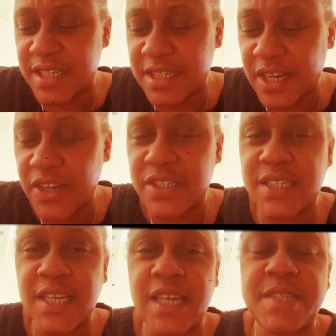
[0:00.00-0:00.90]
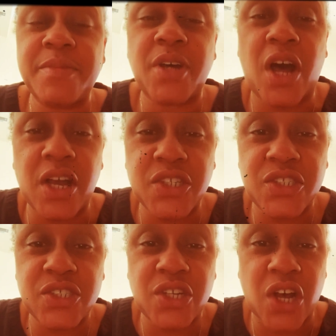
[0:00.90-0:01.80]
tell you to take some
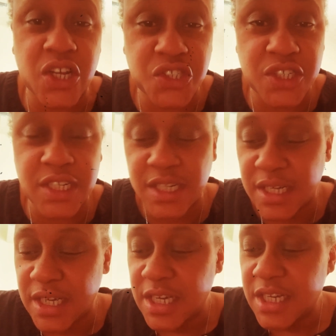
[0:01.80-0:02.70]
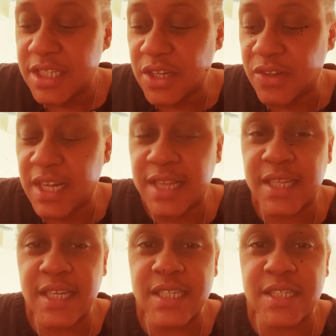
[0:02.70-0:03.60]
caution. Don't let
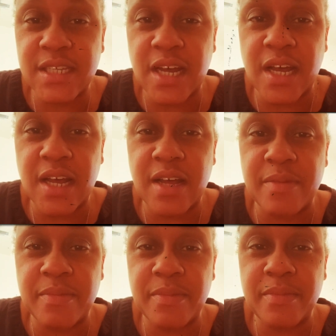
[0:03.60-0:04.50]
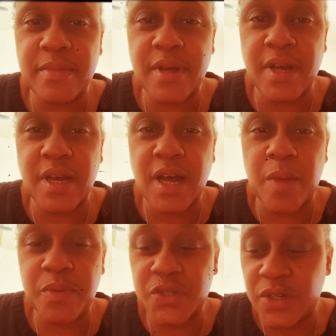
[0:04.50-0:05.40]
this um, uh,
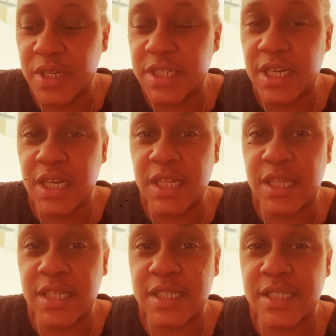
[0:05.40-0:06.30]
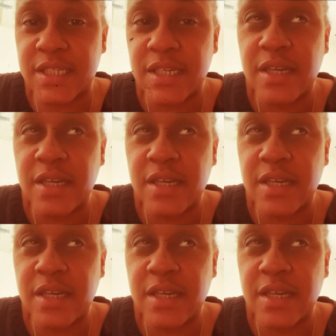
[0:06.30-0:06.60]
opportunity, this